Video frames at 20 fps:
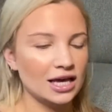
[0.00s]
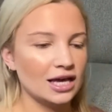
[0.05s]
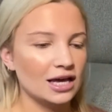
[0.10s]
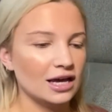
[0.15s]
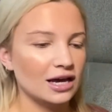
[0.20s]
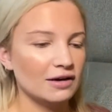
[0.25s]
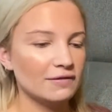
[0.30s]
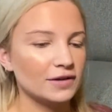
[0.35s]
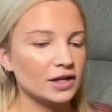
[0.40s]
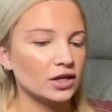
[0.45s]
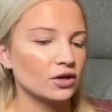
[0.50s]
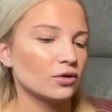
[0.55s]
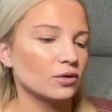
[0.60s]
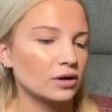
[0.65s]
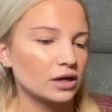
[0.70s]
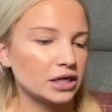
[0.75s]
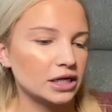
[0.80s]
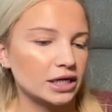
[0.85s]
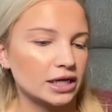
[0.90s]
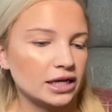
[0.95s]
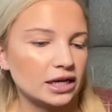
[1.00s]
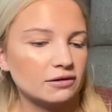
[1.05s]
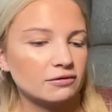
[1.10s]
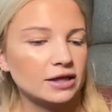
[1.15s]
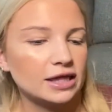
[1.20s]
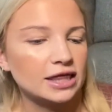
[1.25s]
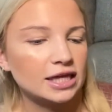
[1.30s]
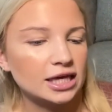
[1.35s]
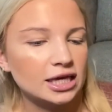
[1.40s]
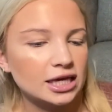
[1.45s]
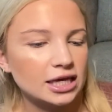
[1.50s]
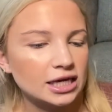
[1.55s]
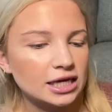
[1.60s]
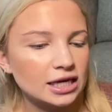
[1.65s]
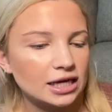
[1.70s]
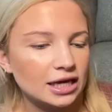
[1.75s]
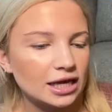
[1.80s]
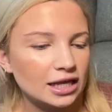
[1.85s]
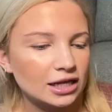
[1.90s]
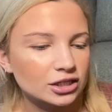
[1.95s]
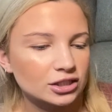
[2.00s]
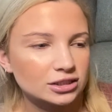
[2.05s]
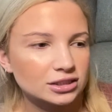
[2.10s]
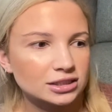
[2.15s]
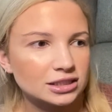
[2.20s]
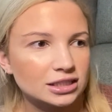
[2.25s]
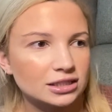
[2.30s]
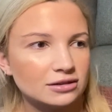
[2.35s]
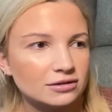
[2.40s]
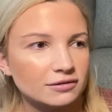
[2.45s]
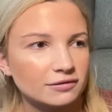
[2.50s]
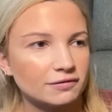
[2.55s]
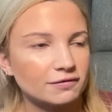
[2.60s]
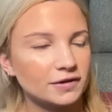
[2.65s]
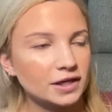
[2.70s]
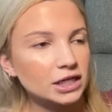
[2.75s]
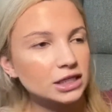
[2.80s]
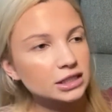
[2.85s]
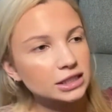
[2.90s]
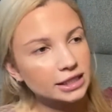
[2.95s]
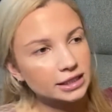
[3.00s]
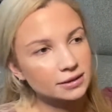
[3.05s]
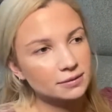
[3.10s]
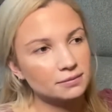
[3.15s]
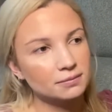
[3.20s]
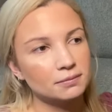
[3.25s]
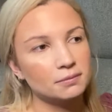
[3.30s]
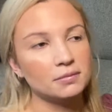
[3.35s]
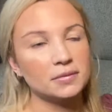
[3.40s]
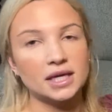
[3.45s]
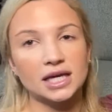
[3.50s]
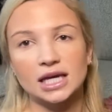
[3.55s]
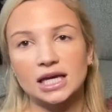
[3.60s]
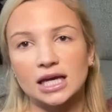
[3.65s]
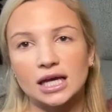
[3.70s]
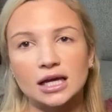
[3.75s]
a video on it and everything, and it just didn't feel like me.